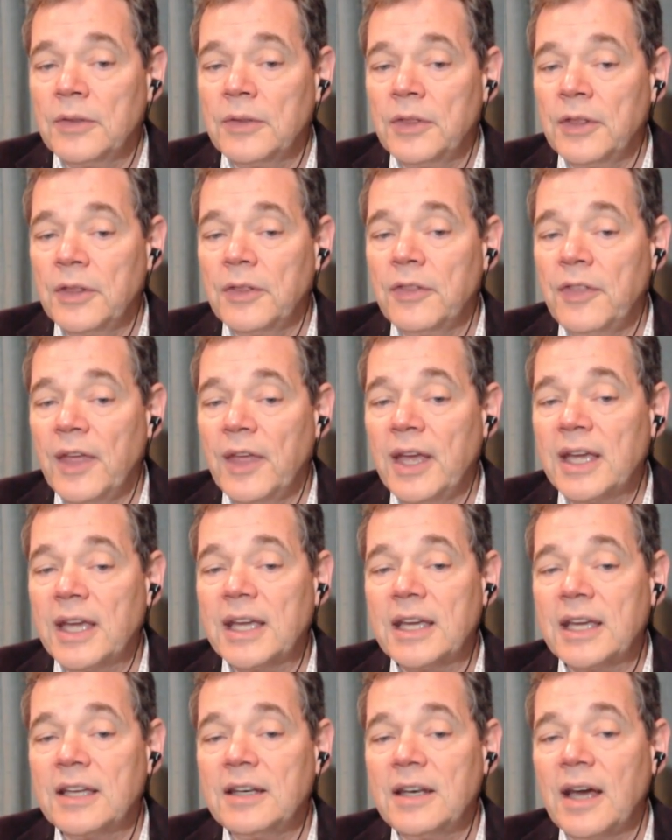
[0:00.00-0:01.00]
that they
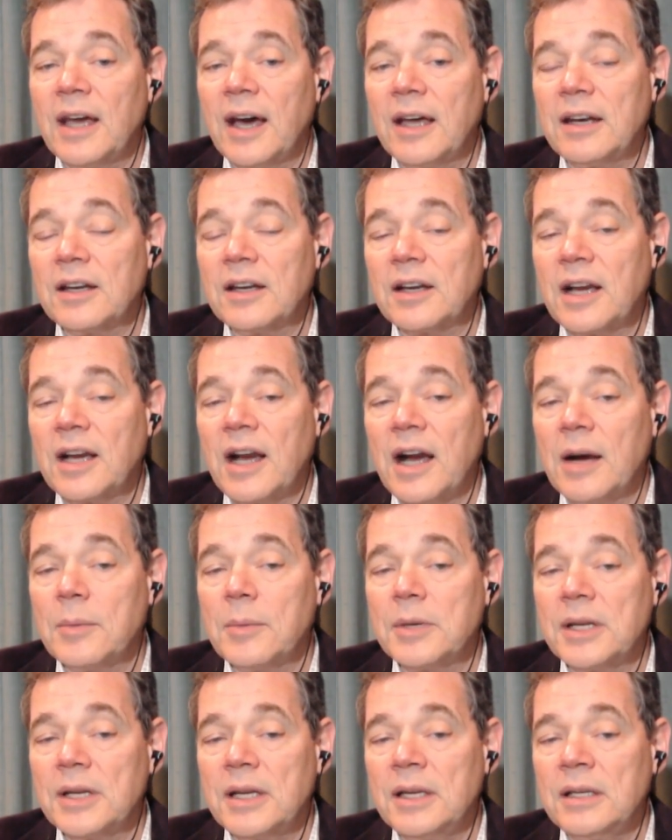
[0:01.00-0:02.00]
cannot
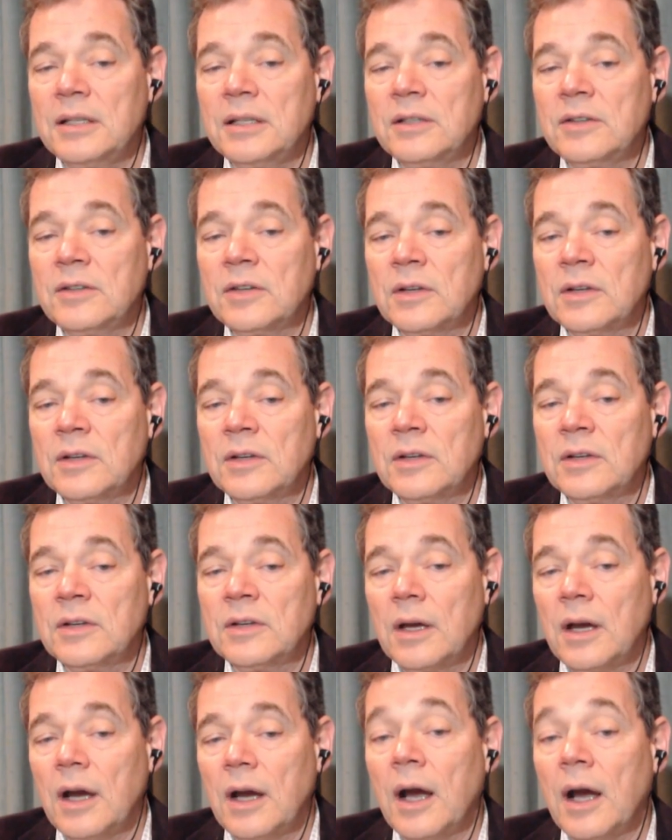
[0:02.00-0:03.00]
accommodate
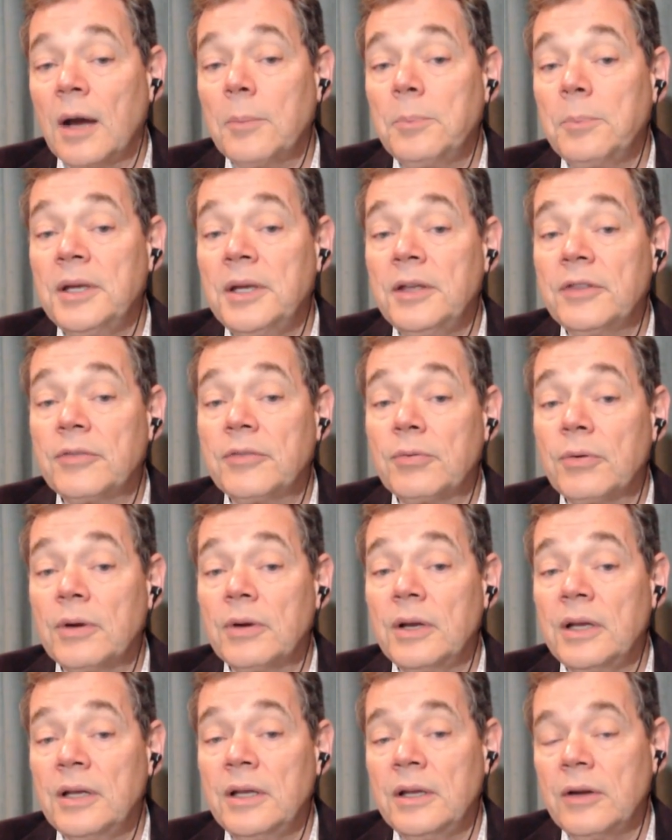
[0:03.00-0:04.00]

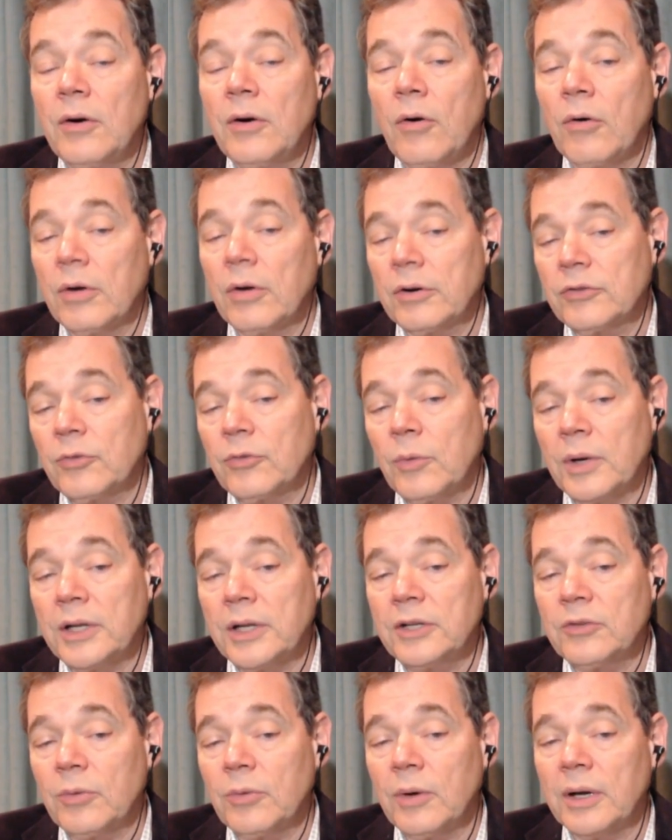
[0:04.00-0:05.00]
P3 or
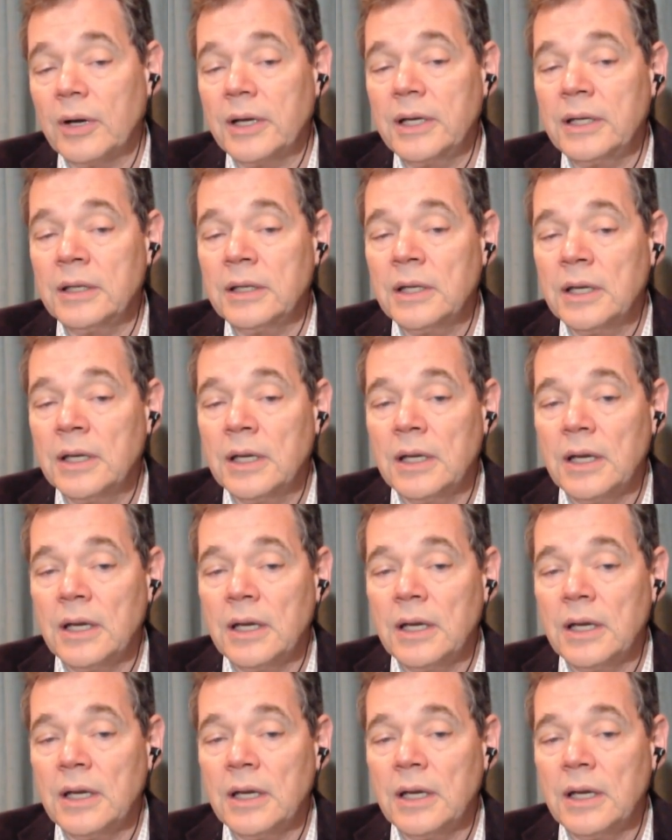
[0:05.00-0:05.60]
2020